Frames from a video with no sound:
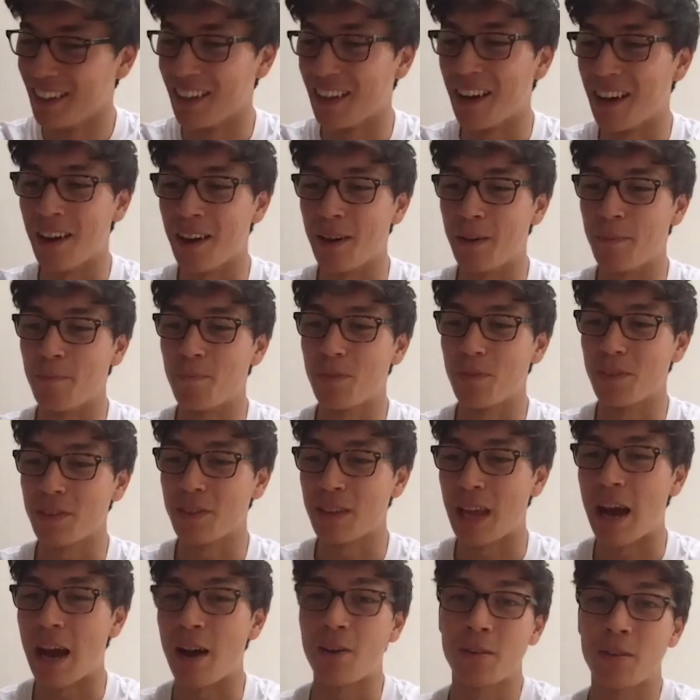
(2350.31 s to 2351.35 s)

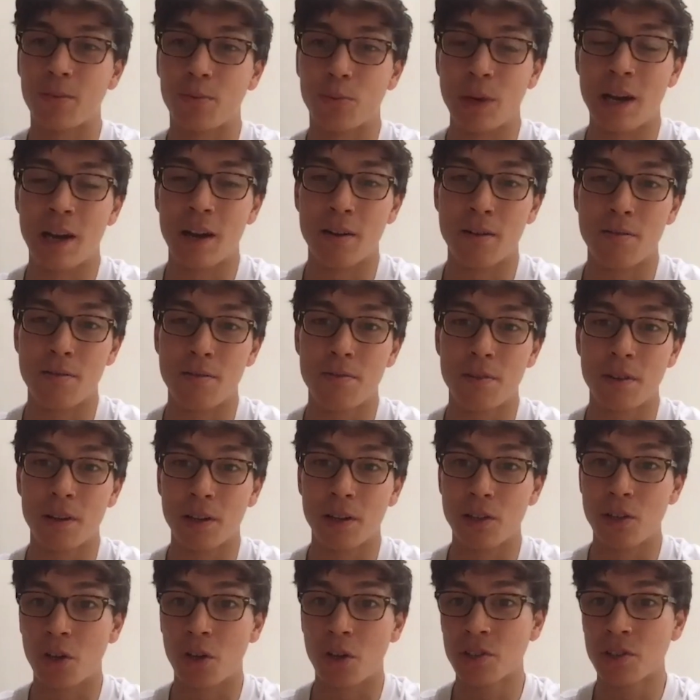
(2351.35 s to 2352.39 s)
now we have
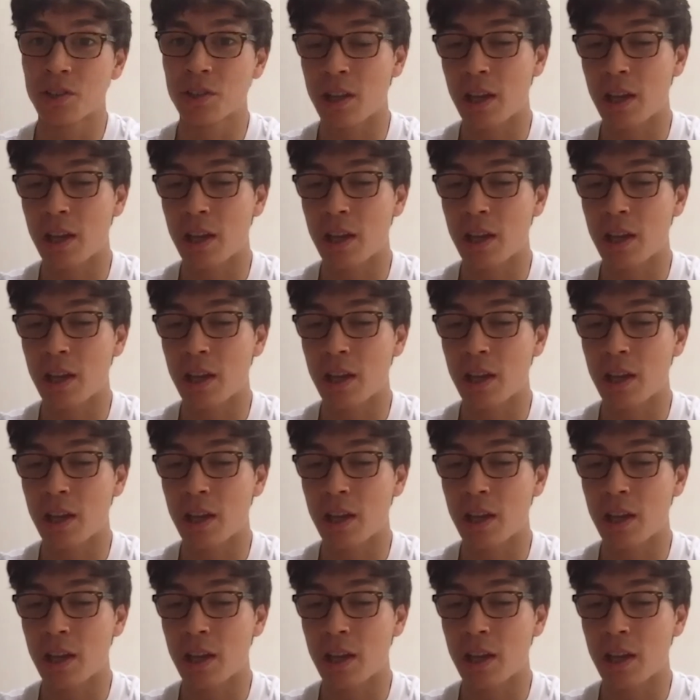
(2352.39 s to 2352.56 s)
Jos